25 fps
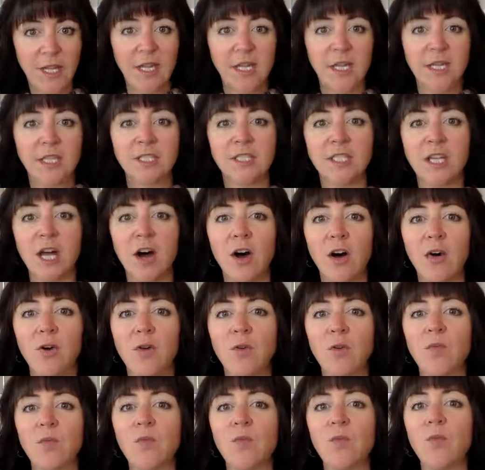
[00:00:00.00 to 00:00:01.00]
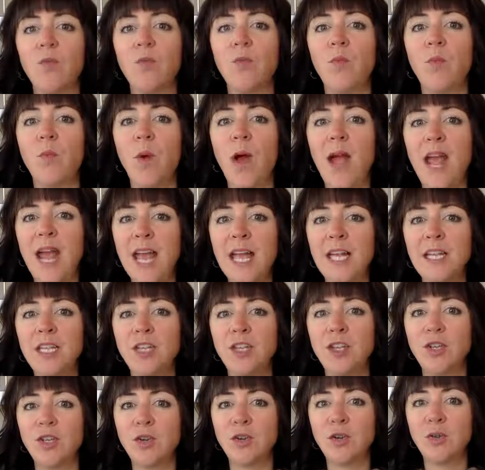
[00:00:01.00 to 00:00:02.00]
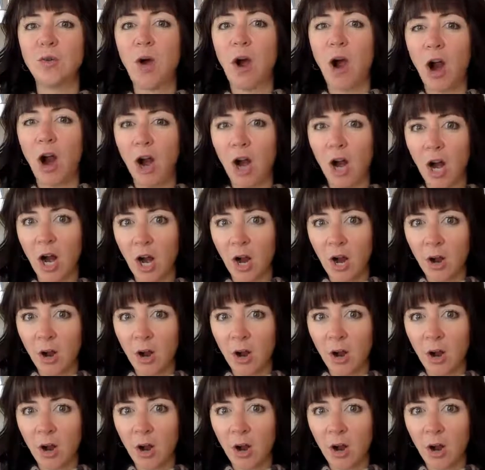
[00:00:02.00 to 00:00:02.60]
So when you are